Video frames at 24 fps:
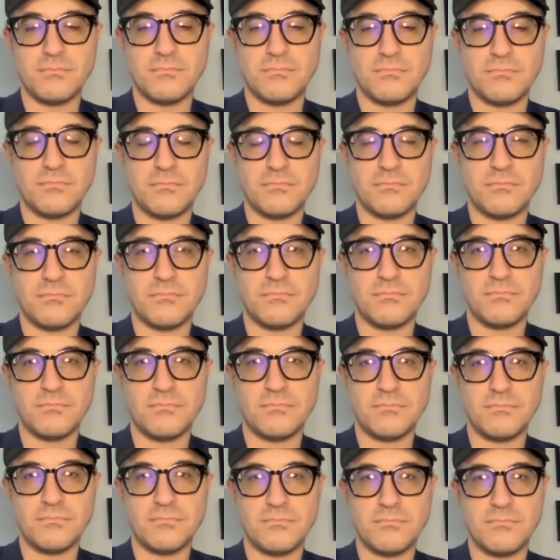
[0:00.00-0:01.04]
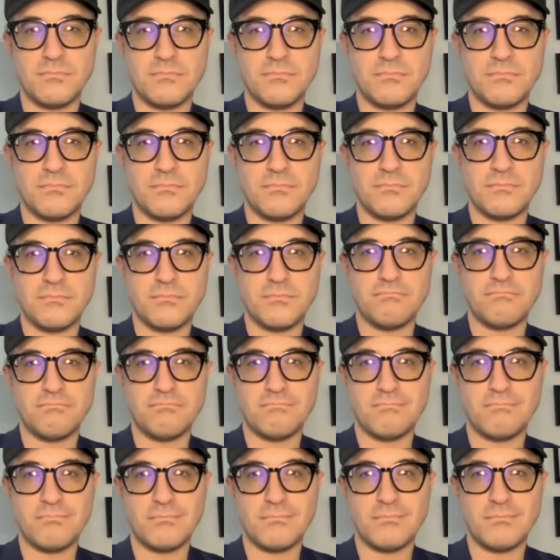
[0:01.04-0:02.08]
So just just keep moving forward.
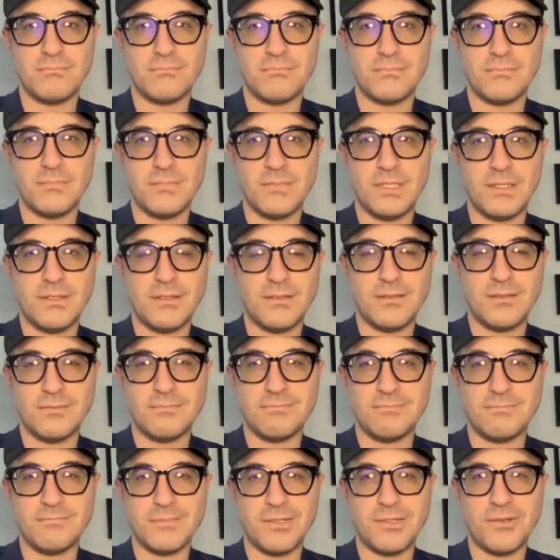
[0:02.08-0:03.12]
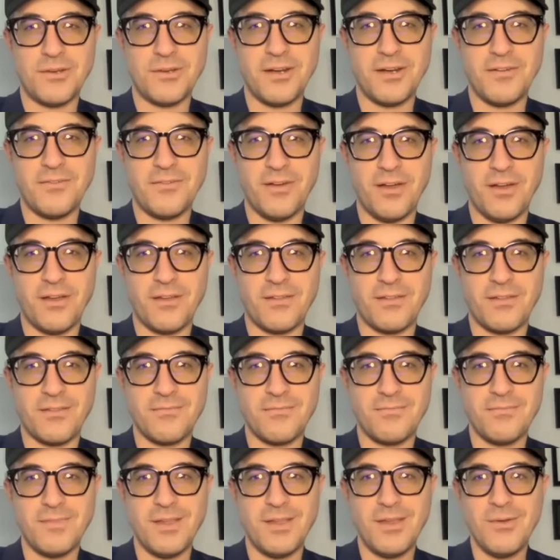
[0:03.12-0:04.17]
Yeah, great advice.
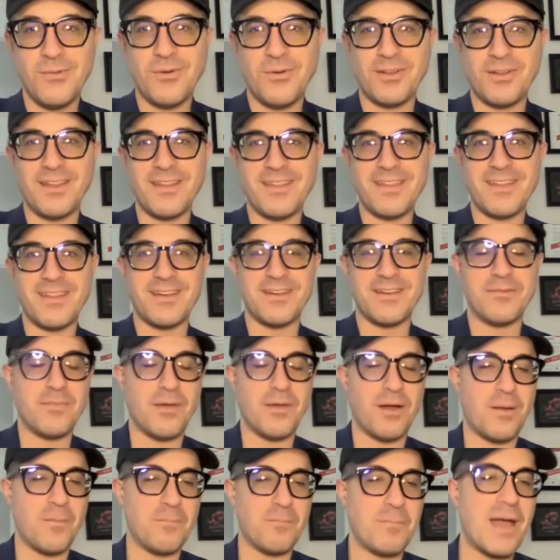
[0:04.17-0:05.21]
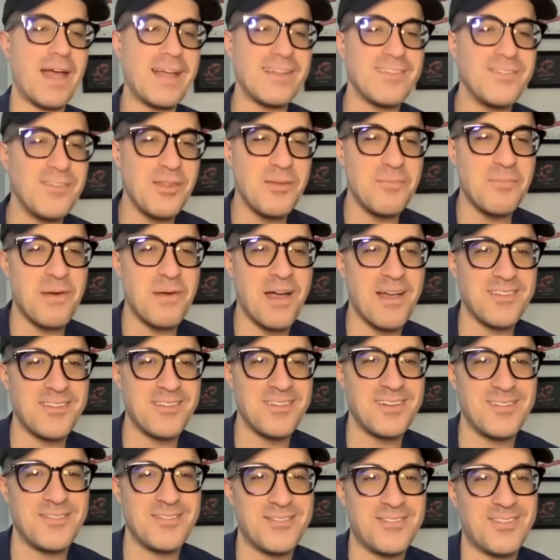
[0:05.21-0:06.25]
Well, listen, um, back to the
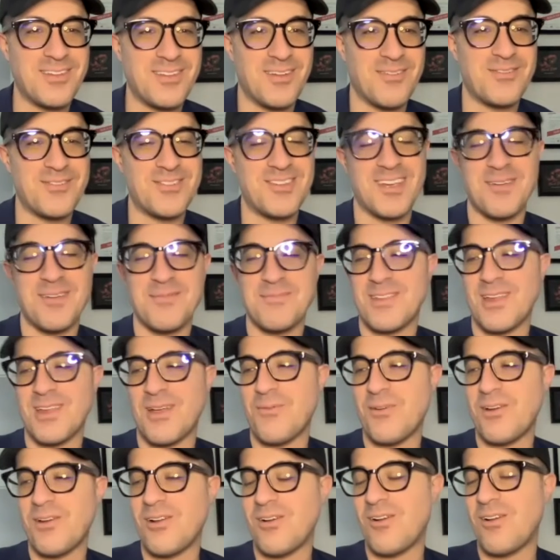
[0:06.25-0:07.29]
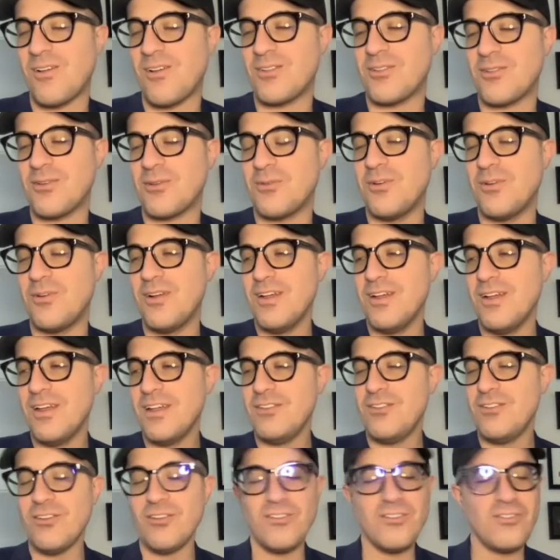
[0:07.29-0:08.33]
positive stuff, James. I want to also
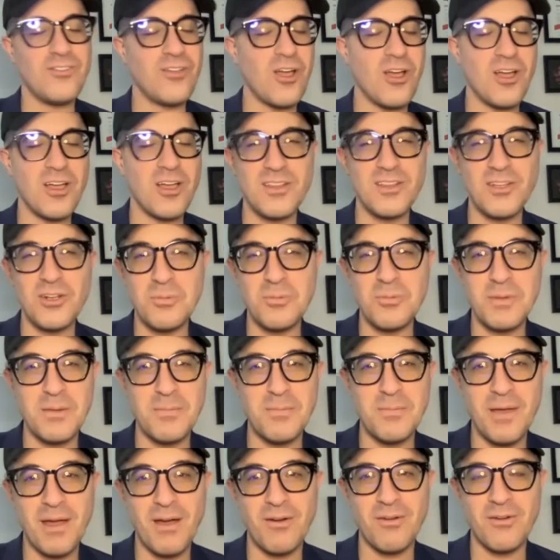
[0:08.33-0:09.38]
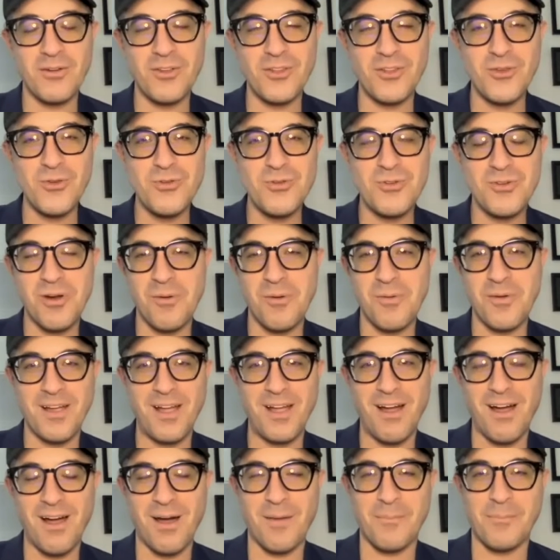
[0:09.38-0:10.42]
just talk a little bit about you growing
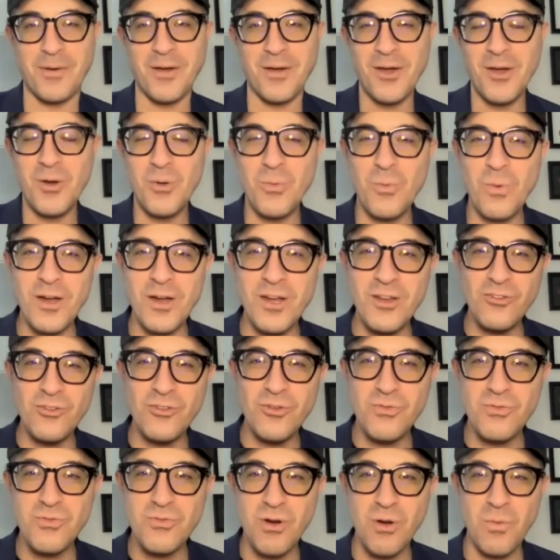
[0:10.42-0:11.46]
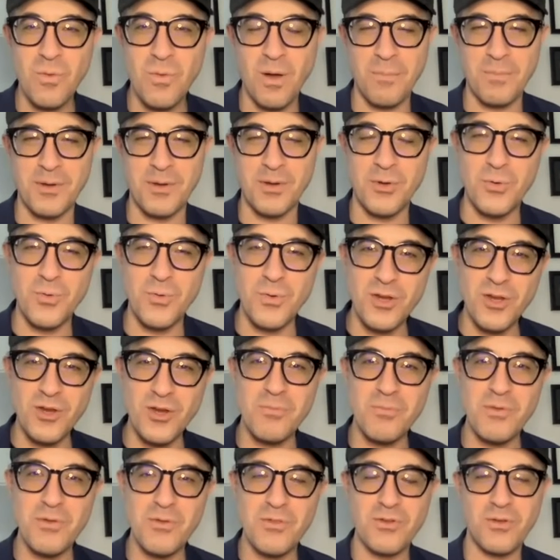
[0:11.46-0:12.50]
up. Where did you grow up, and who are your
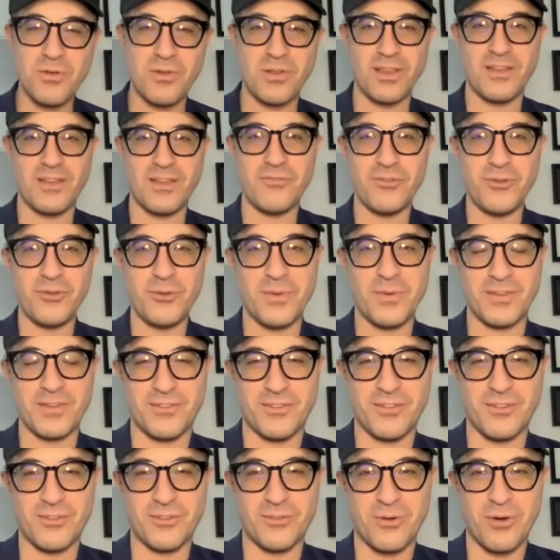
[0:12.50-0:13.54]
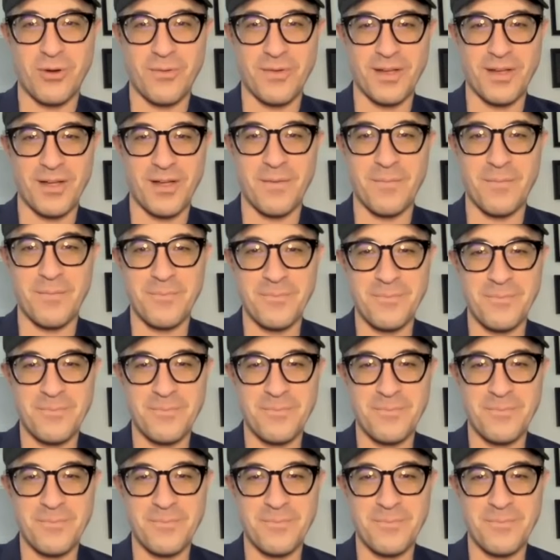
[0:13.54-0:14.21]
musical influences growing up?